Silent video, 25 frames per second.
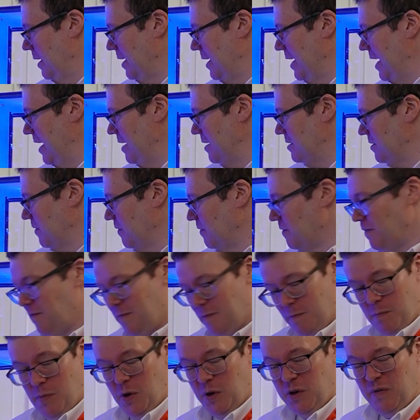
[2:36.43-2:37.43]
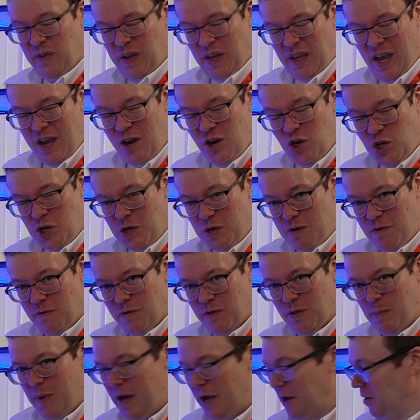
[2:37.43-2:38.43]
ease of modification for
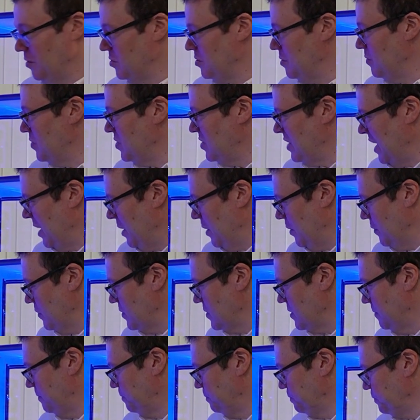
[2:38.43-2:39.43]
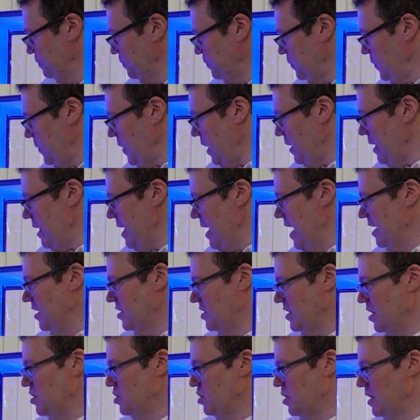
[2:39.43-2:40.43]
the panels themselves, and
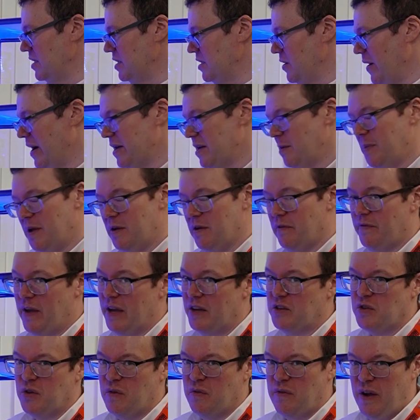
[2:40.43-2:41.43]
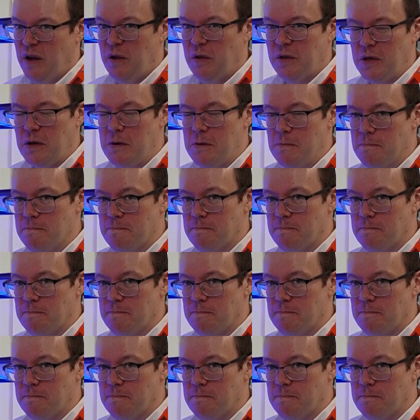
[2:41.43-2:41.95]
essentially to add a bit of extra value.